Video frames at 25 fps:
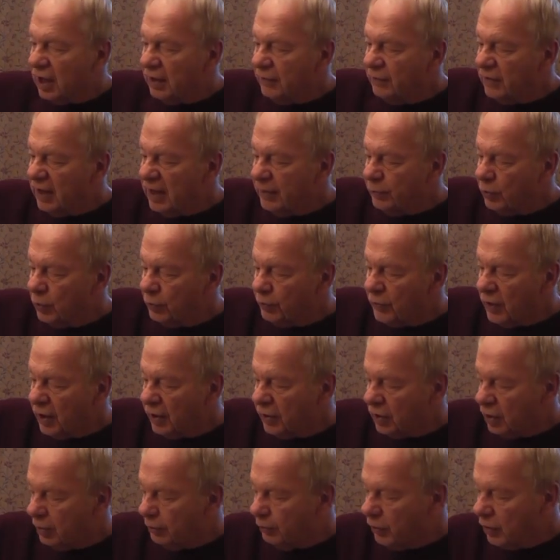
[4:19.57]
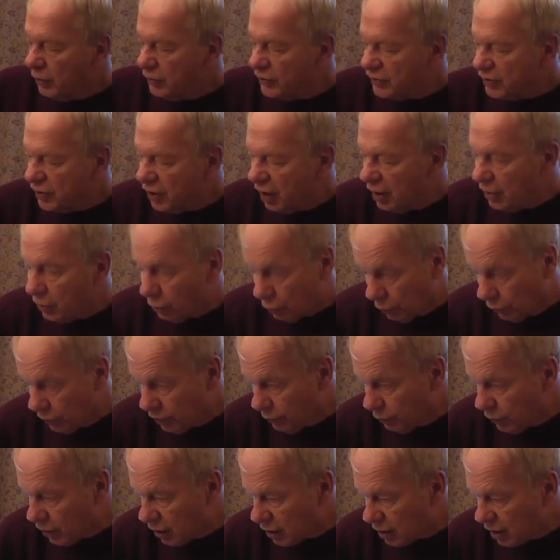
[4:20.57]
I've labelled mine on both sides, or
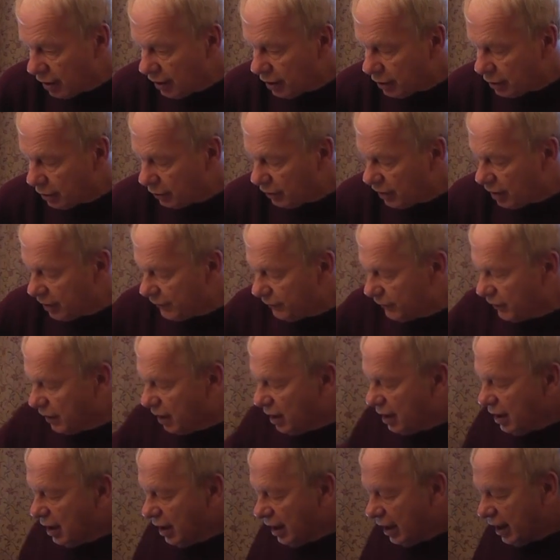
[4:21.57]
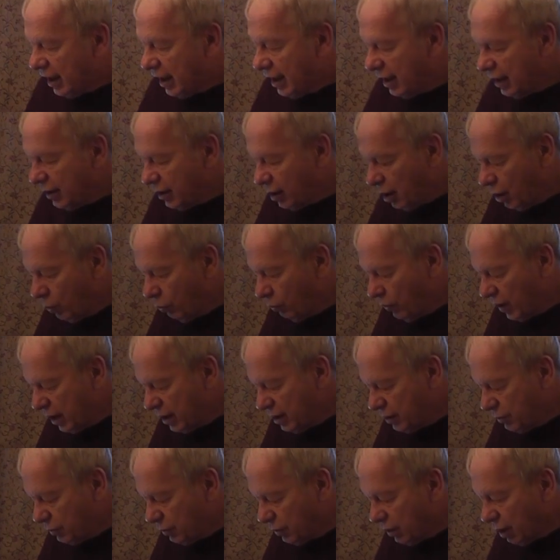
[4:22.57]
your model aircraft, and
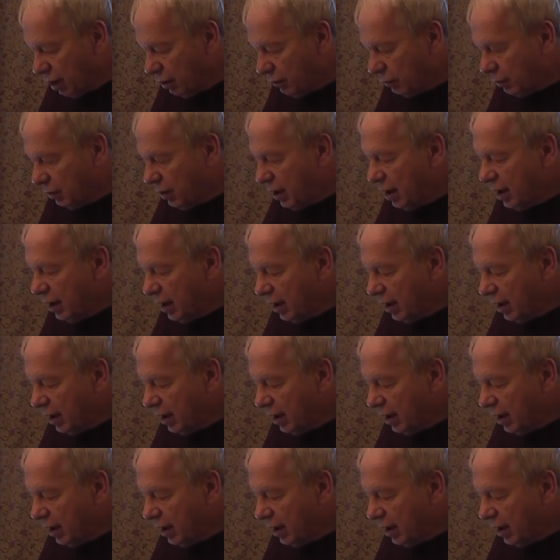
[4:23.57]
away you go.